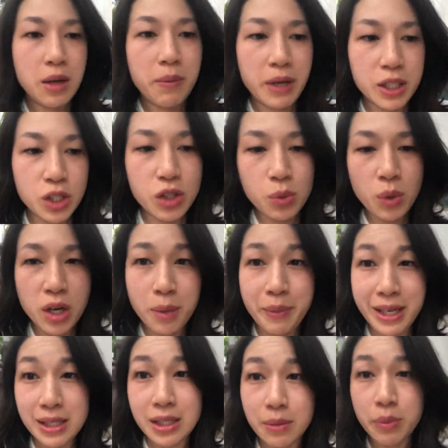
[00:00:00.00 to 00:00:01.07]
but I just want to
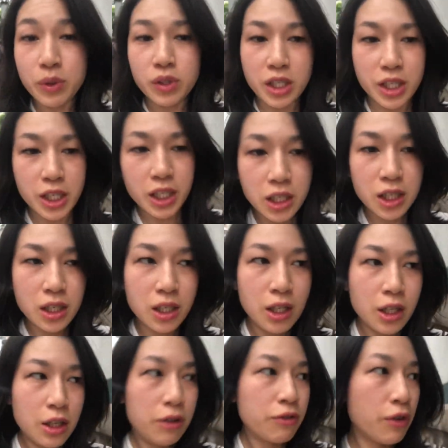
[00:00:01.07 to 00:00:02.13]
make simple dinner
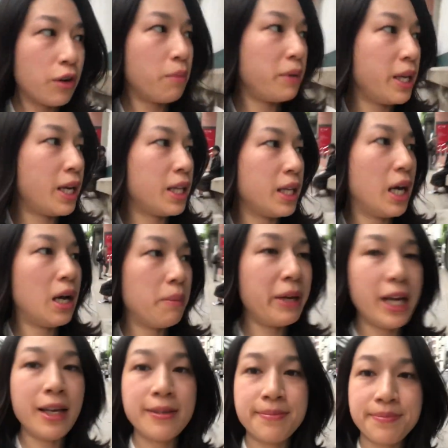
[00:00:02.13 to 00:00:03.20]
for me and the hubby